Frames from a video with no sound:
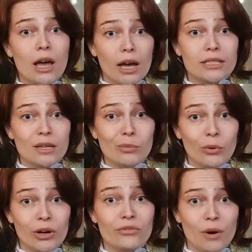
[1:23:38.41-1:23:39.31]
at some
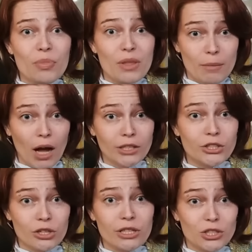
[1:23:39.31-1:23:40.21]
point from the
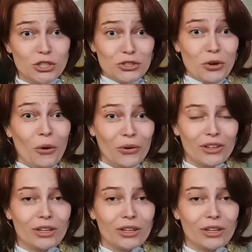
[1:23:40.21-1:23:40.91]
monster that stole